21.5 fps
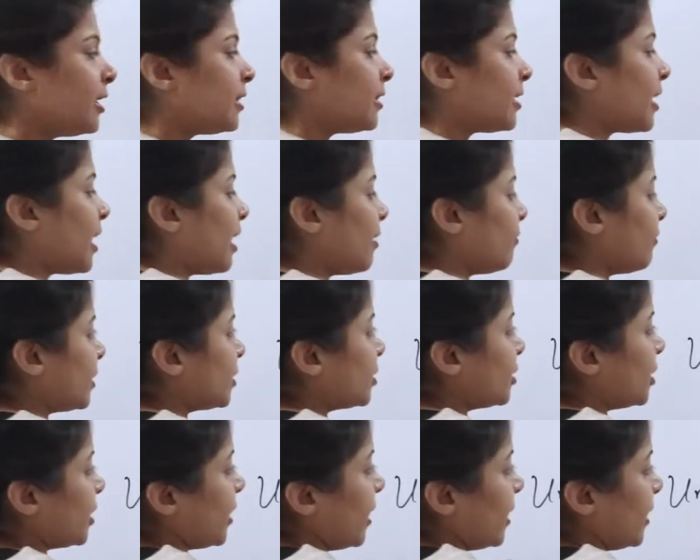The
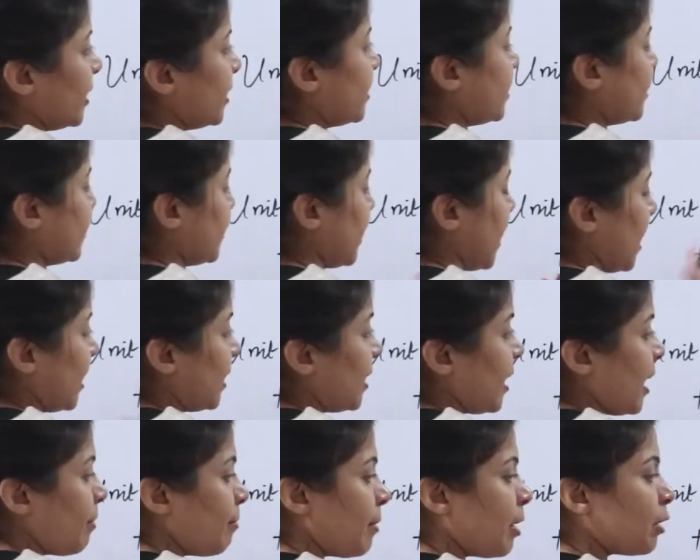convectional current is
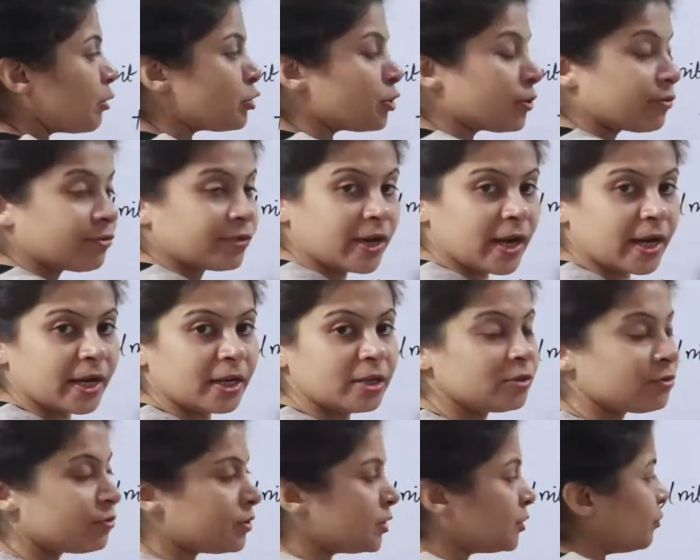that amount of
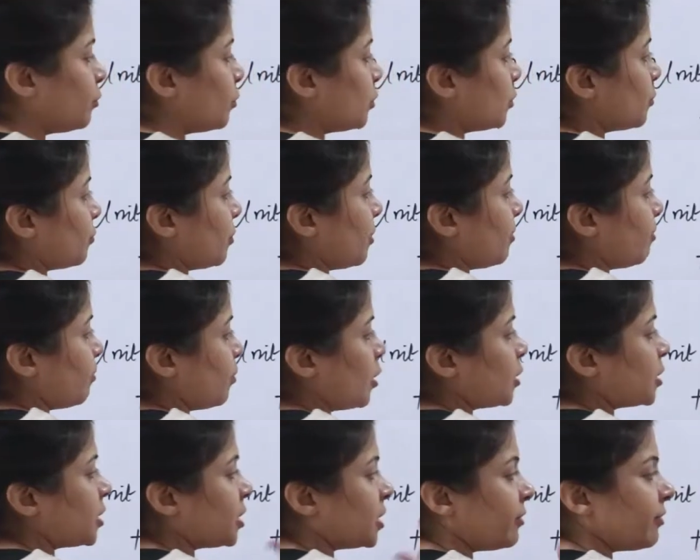current which flows from
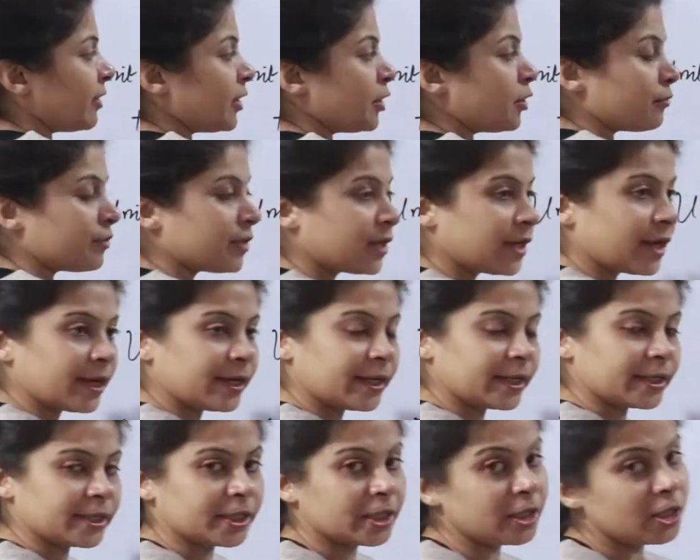positive end of the
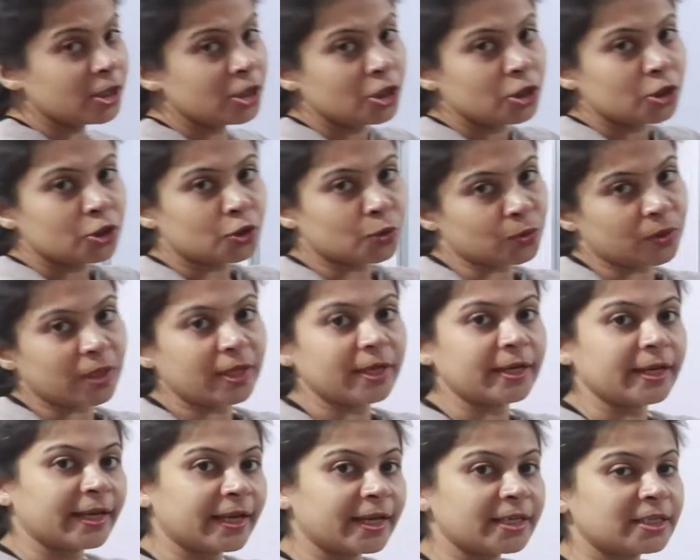conductor to the
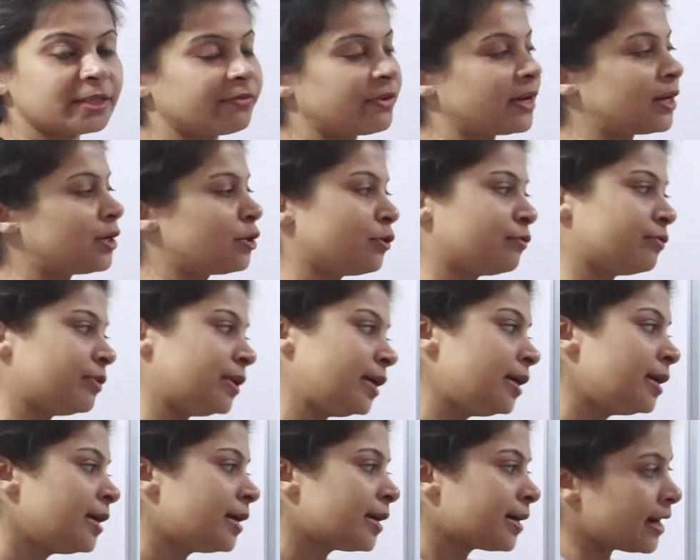negative end of
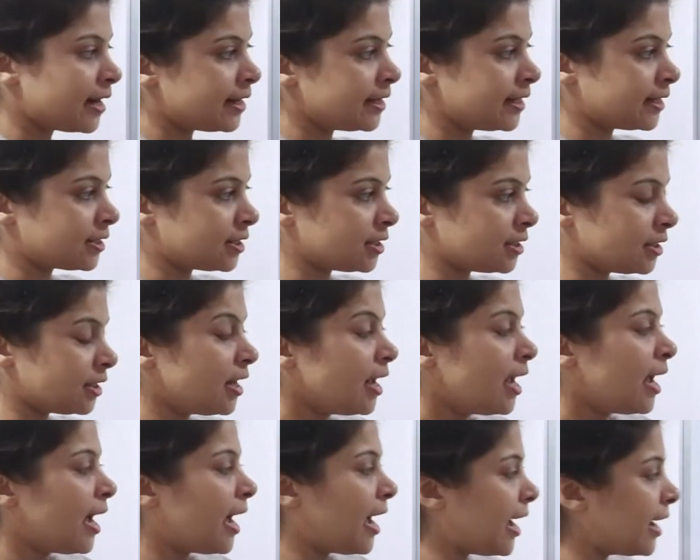the conductor,
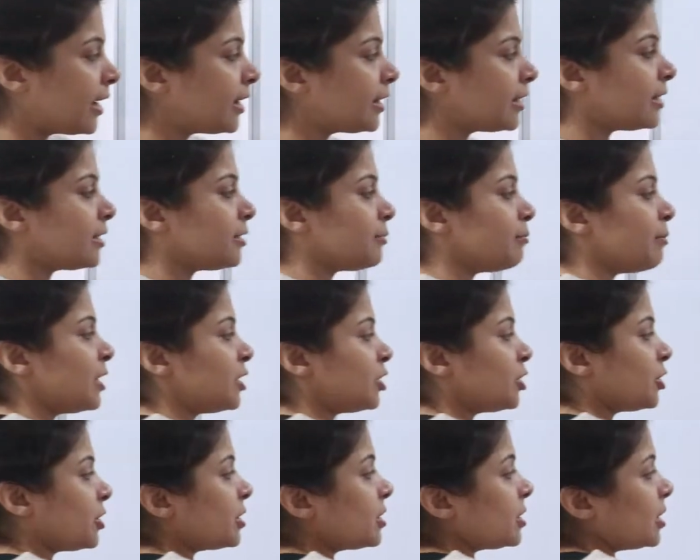and it
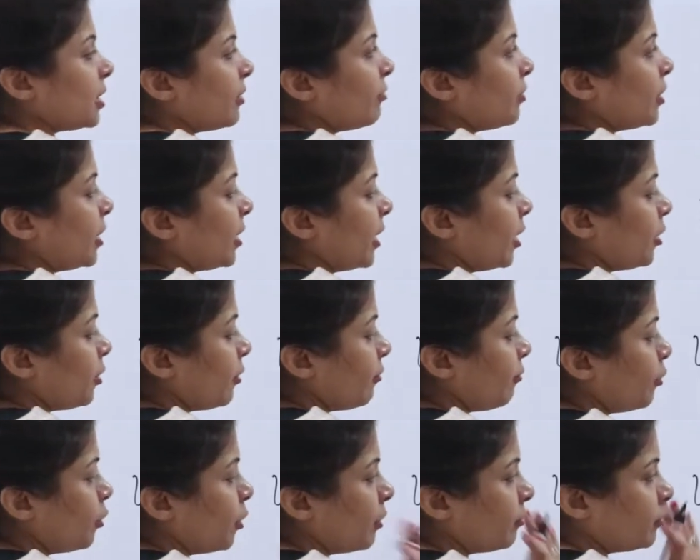measures if the rate
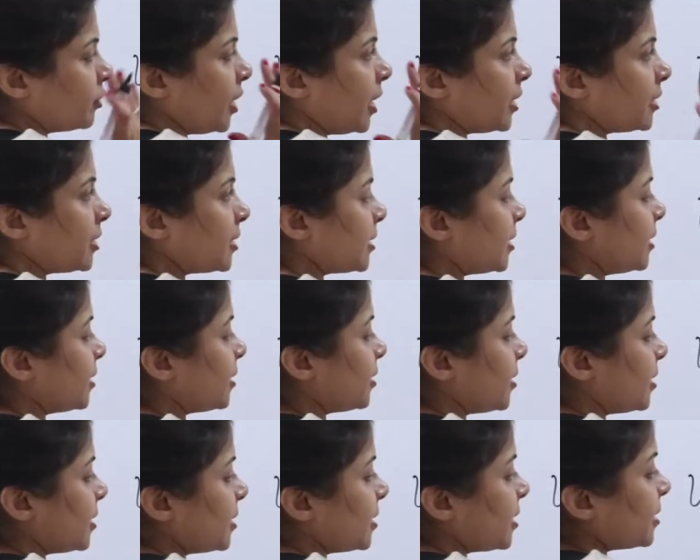of flow of charges
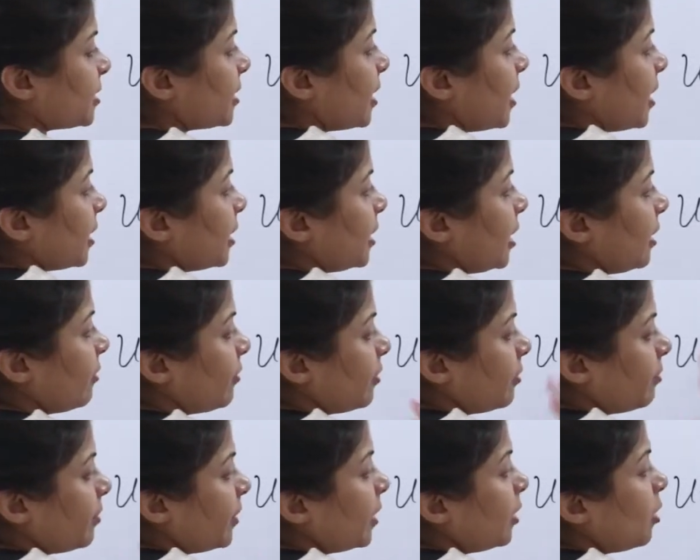increases, there
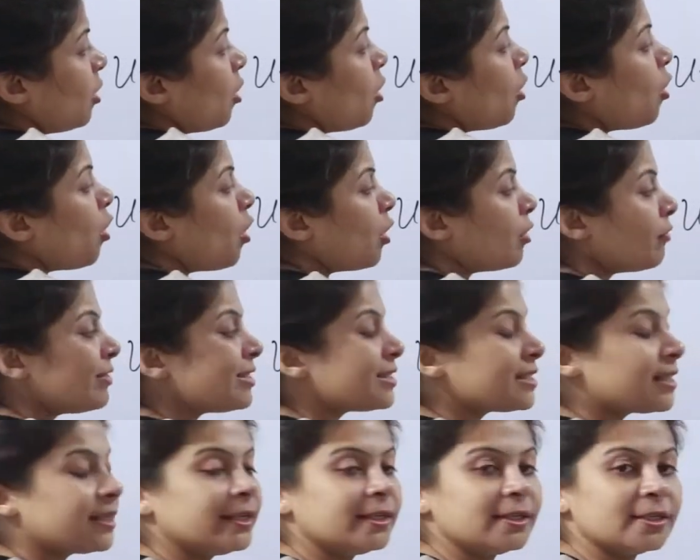will be
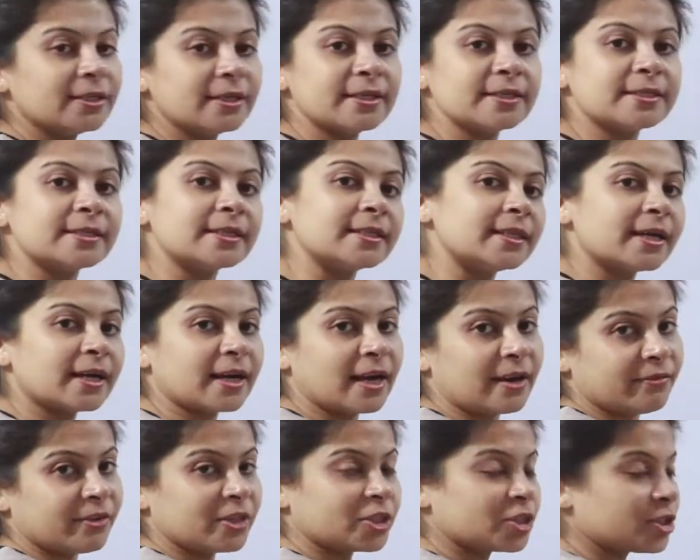always an increase in the
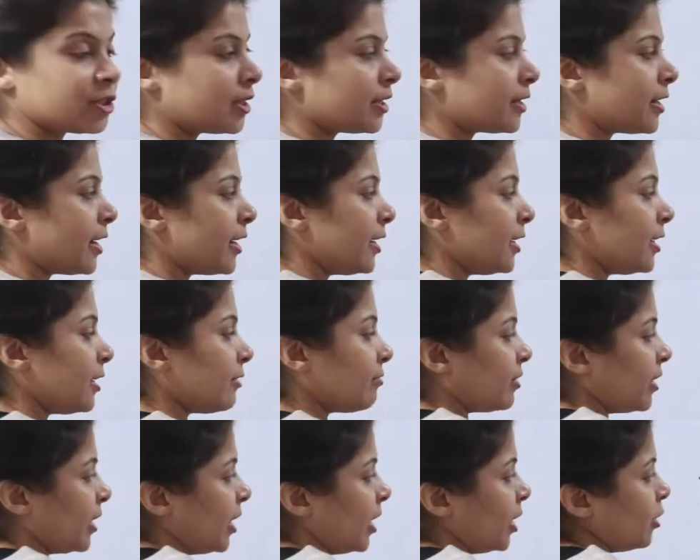convectional current.
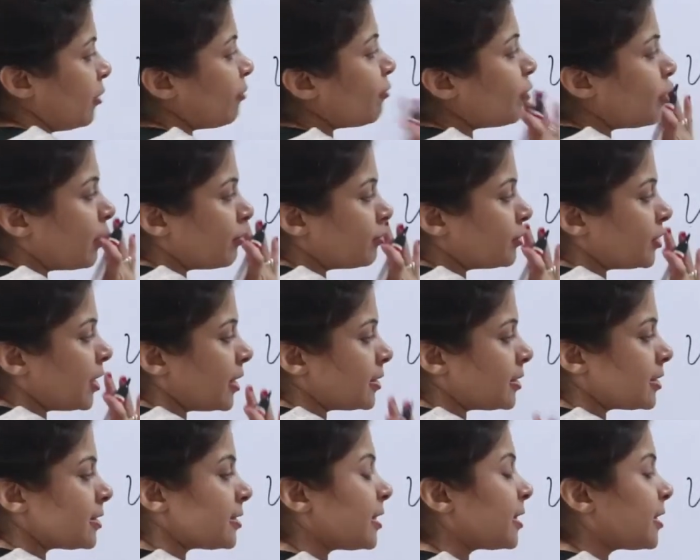If the rate of flow of
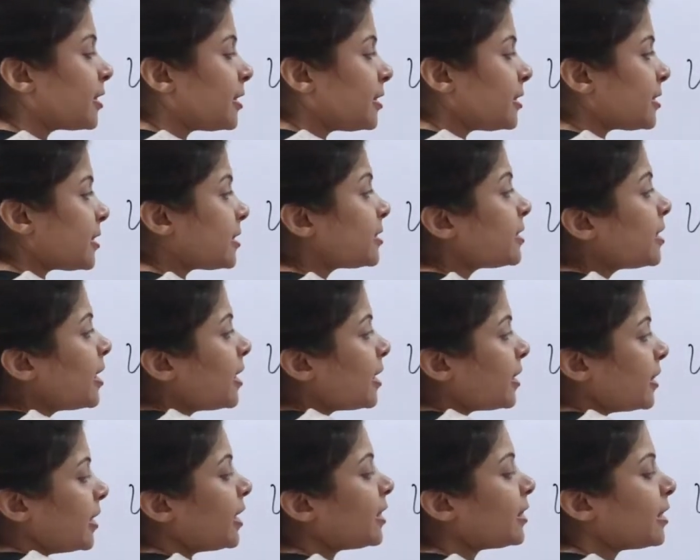charges
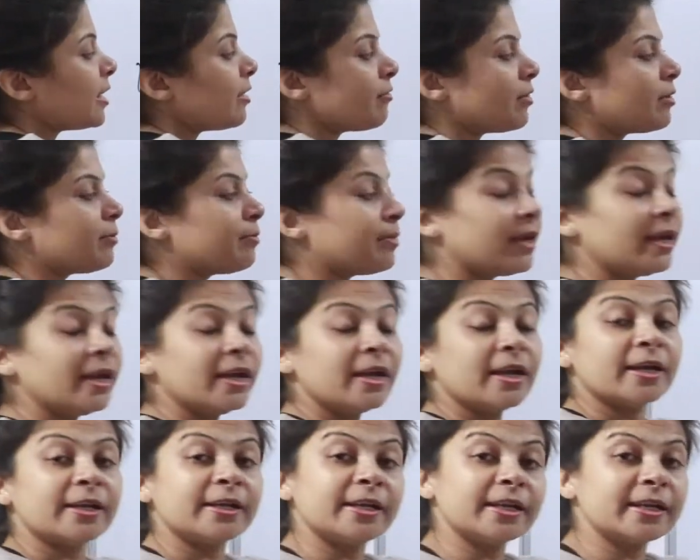decreases, then there will
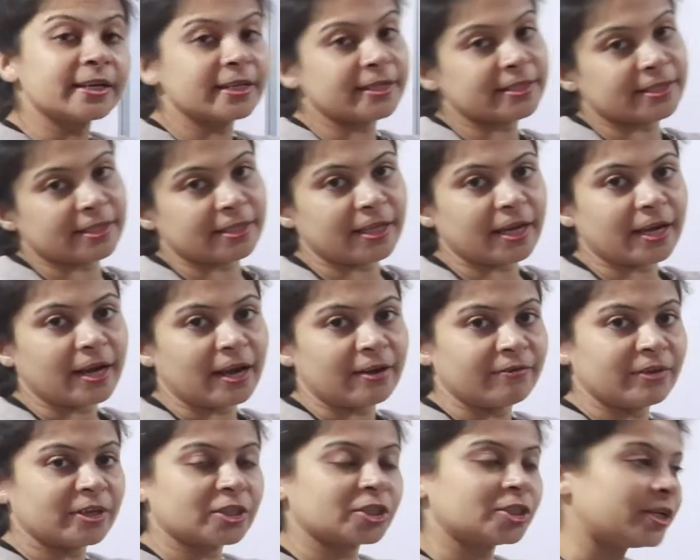be decrease in the
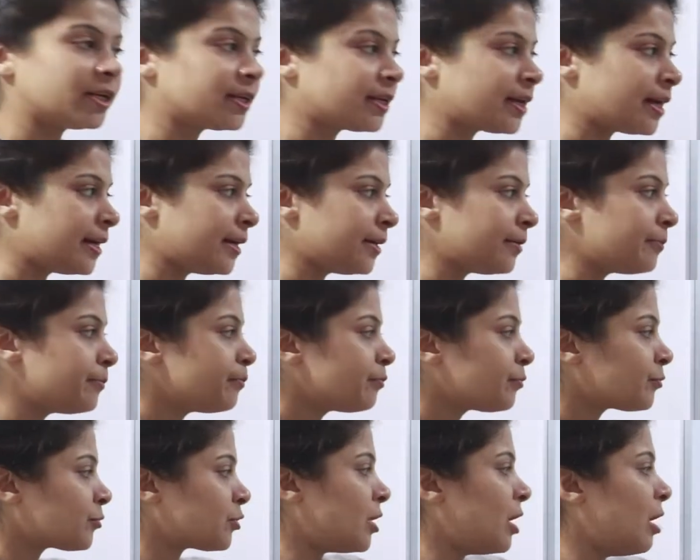convectional
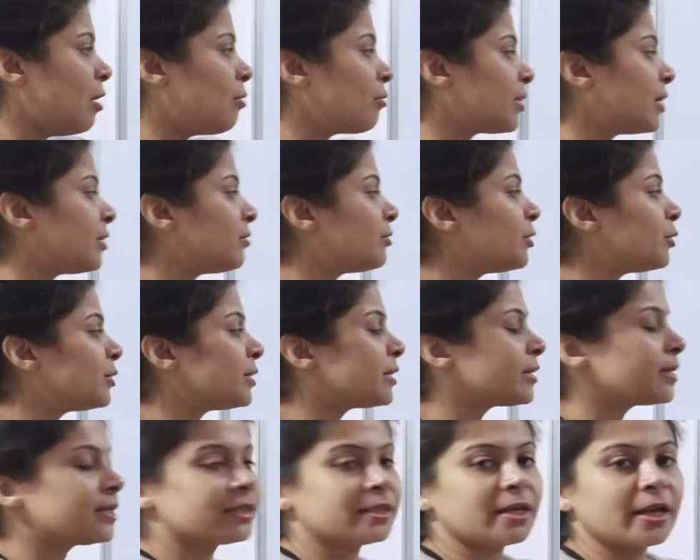current. So how can you
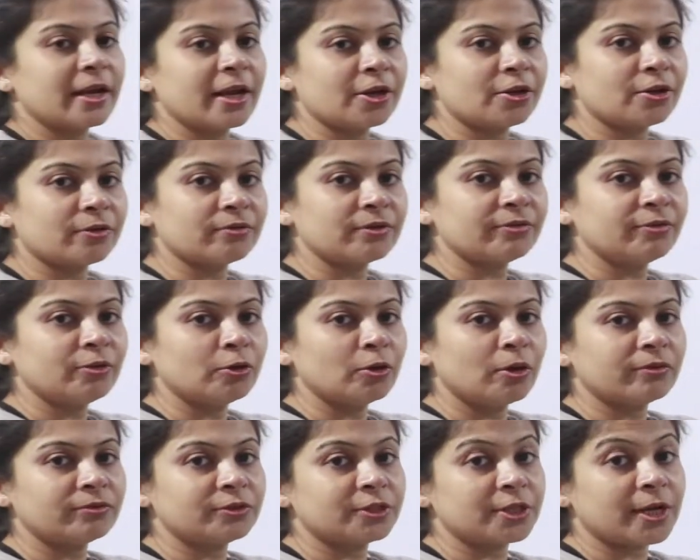increase the rate of the
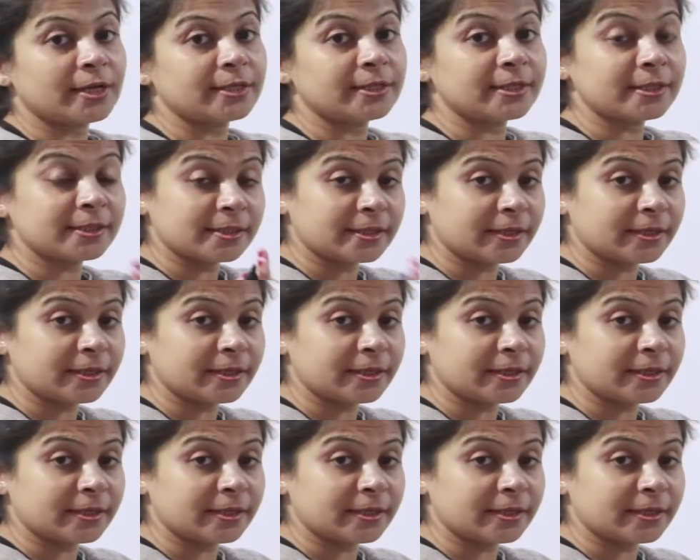flow of charges?